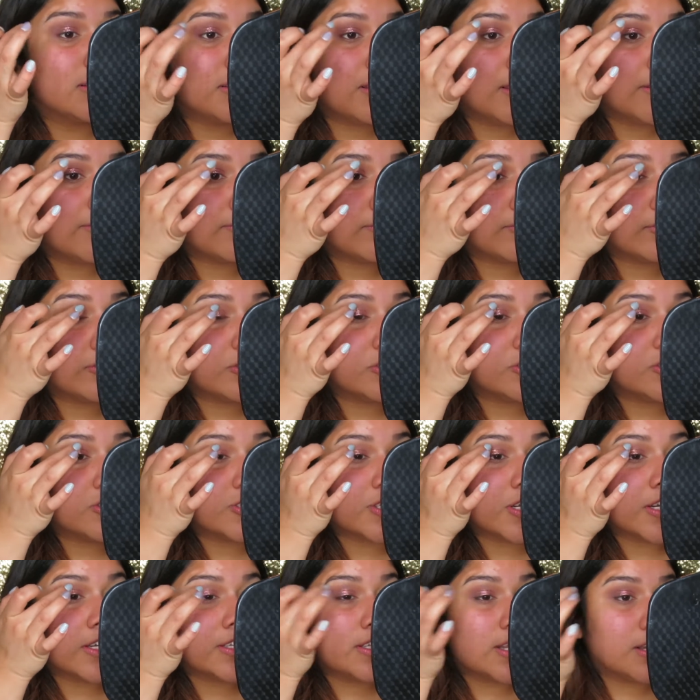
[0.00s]
that first
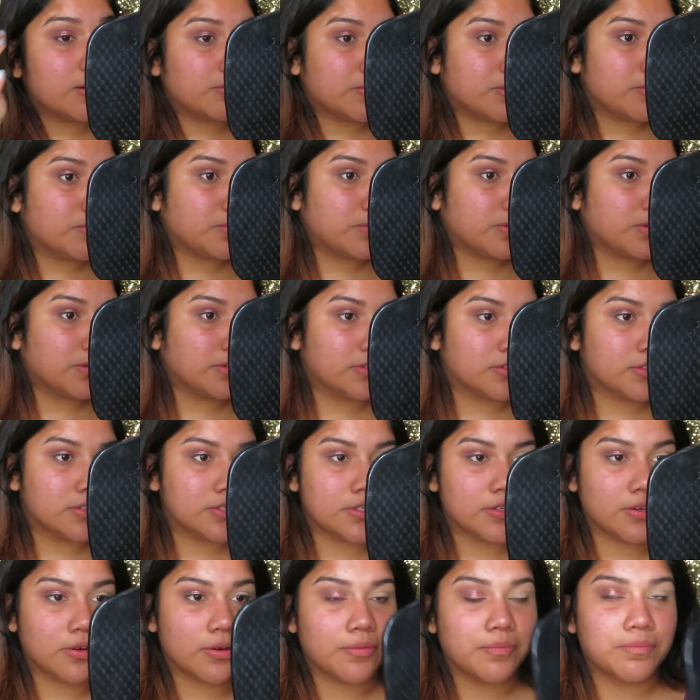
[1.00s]
shade that we put.
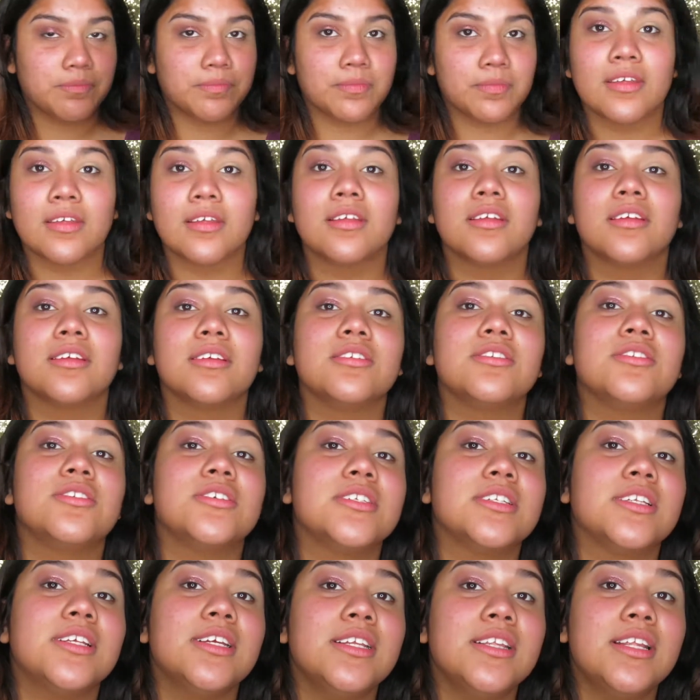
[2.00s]
So
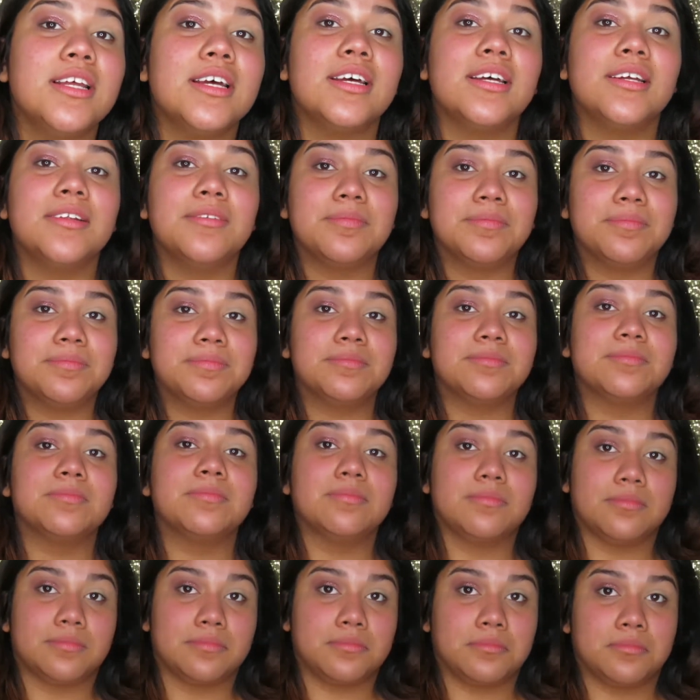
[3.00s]
just like that.
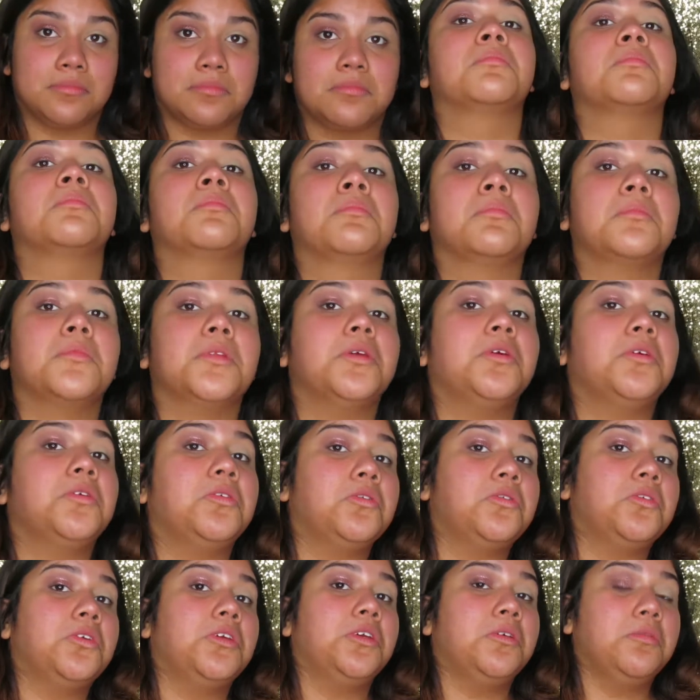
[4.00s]
Can
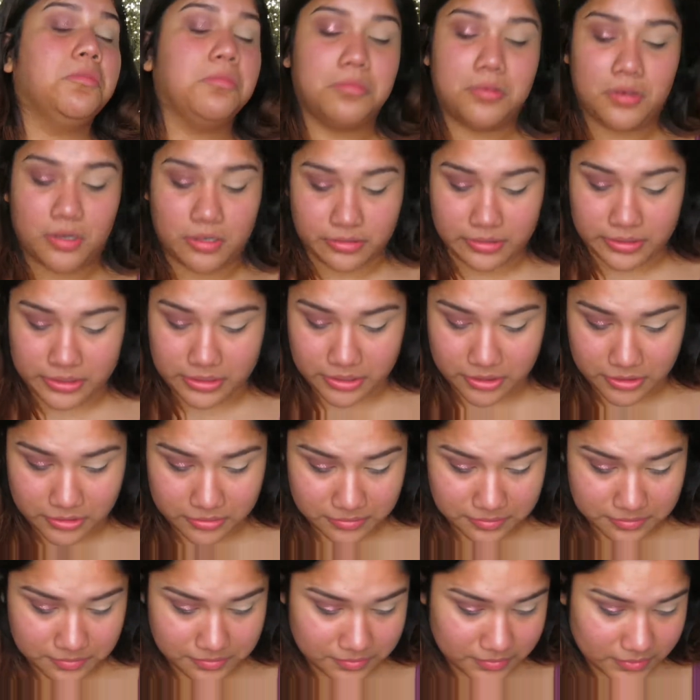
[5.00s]
you see? Probably not.
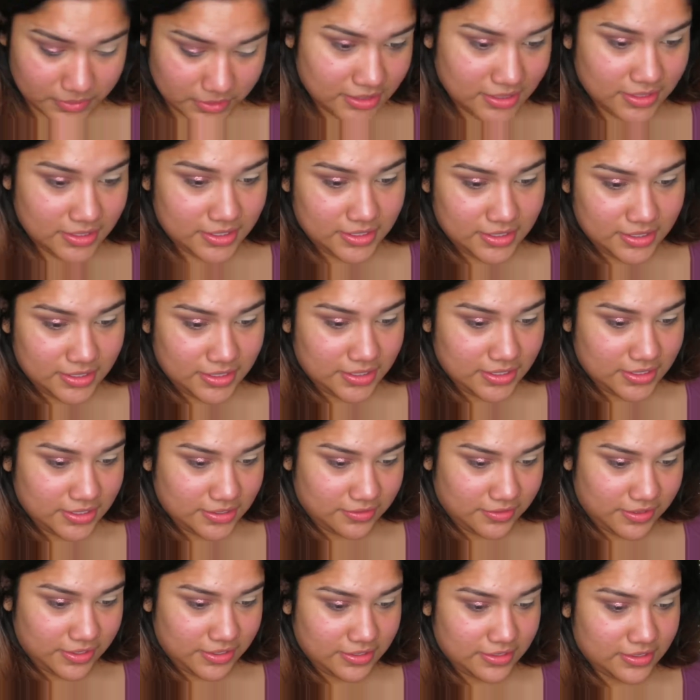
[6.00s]
That's
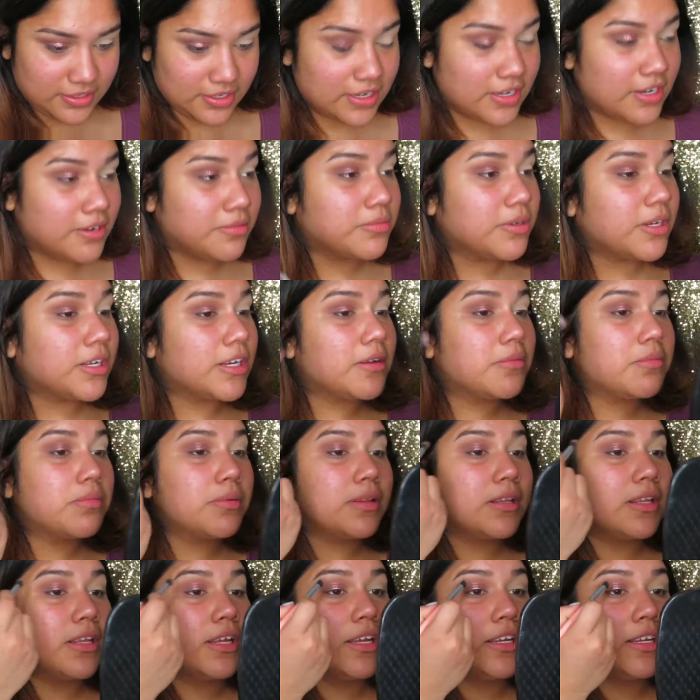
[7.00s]
fine. And I'm gonna
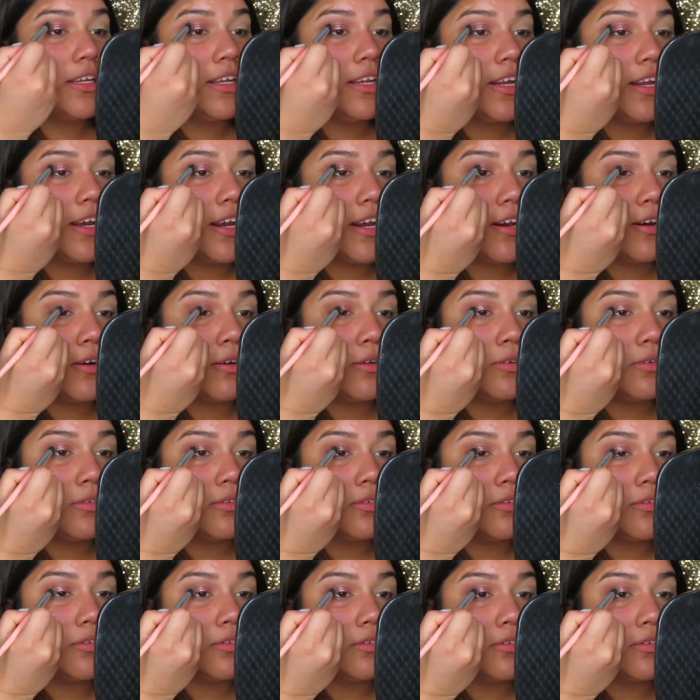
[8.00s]
blend it out.